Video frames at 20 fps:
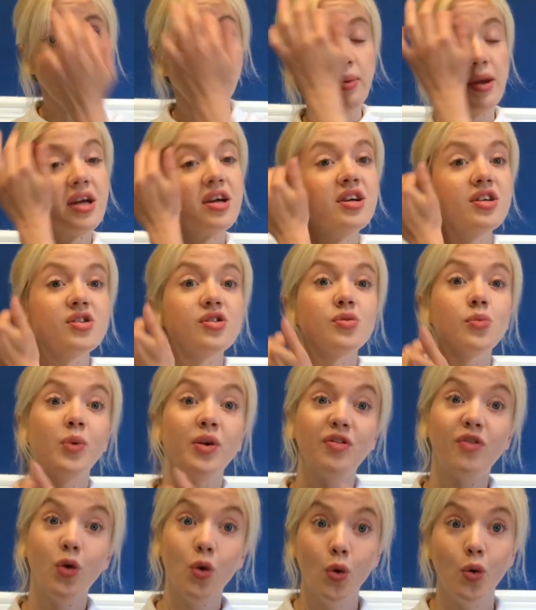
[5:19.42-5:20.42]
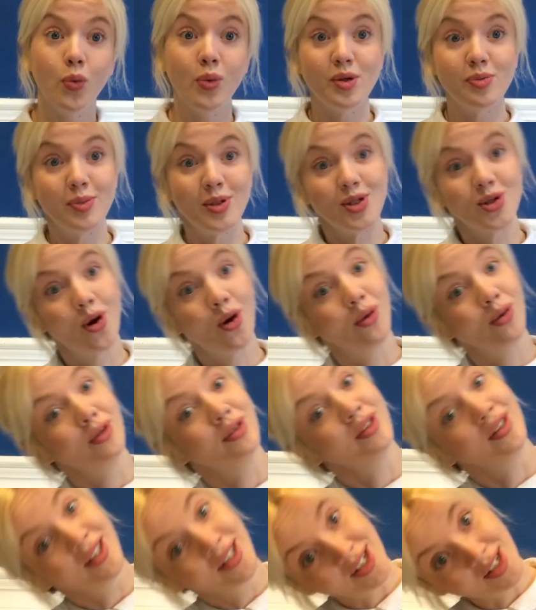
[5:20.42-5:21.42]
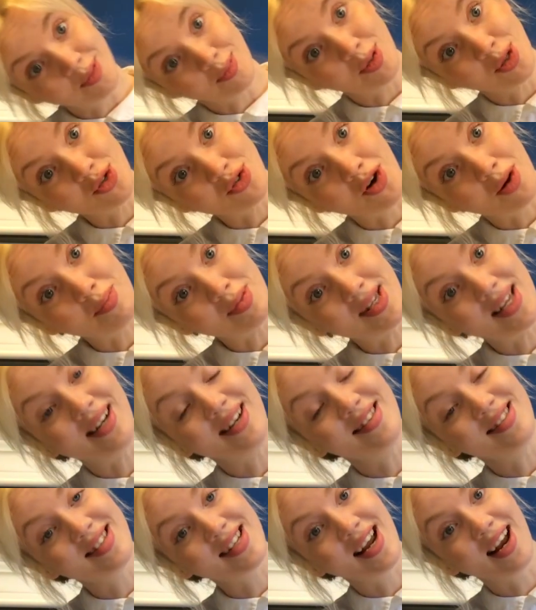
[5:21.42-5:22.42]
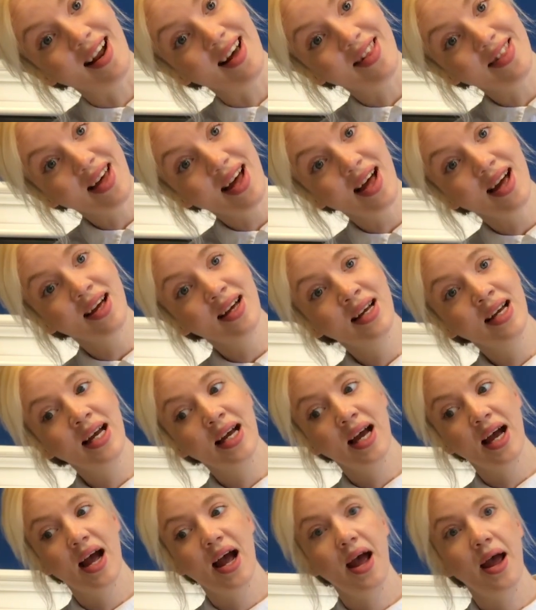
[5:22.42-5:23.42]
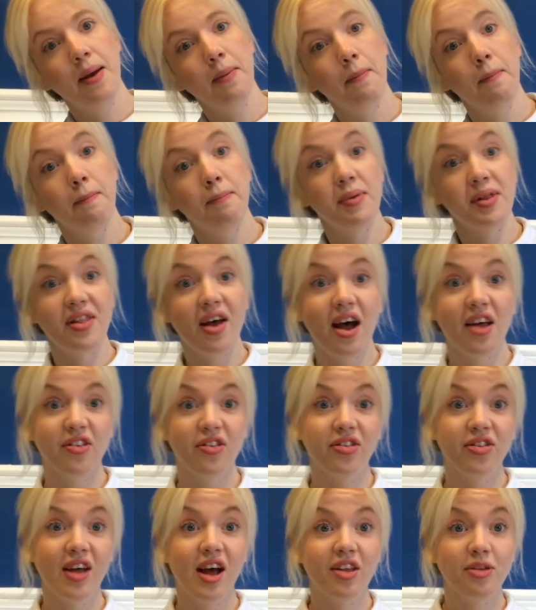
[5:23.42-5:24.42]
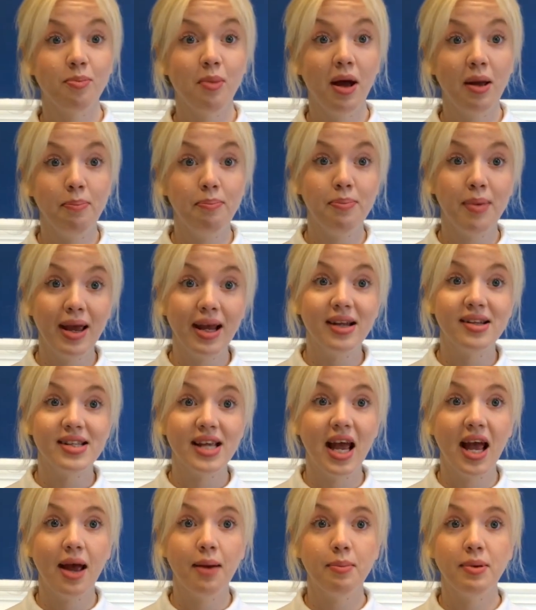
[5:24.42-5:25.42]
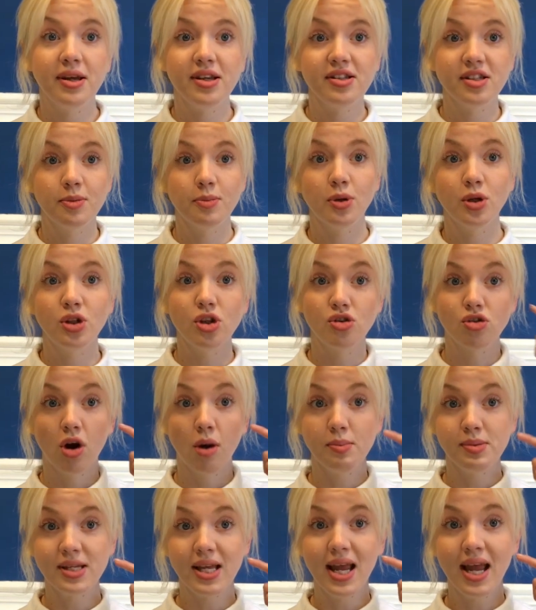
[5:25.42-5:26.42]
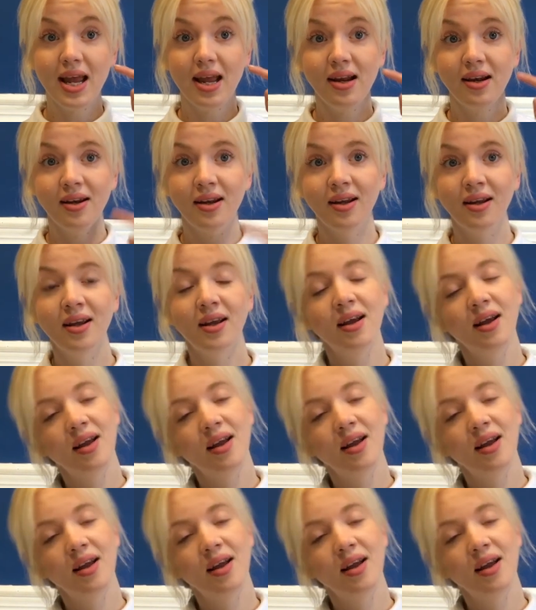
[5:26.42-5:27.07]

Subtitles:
because we've always been told to put drops in and stay like that. But that's my big tip, is to put the drops in